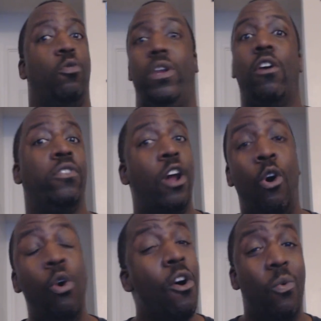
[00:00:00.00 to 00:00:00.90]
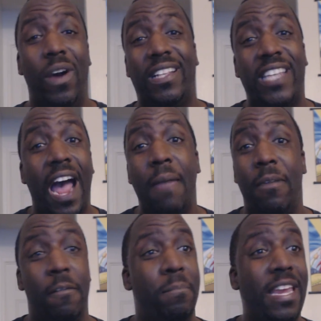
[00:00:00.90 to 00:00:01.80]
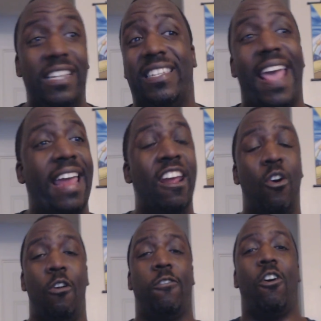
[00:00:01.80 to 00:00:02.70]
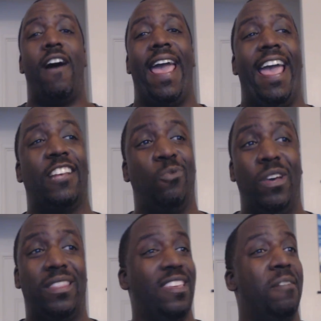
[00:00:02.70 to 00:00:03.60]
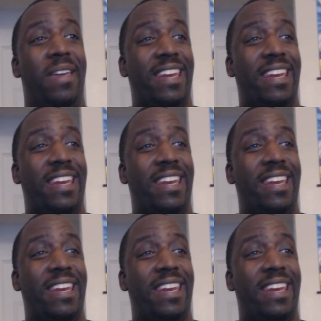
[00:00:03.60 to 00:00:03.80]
So we don't know what type of beast that Overhaul has with them.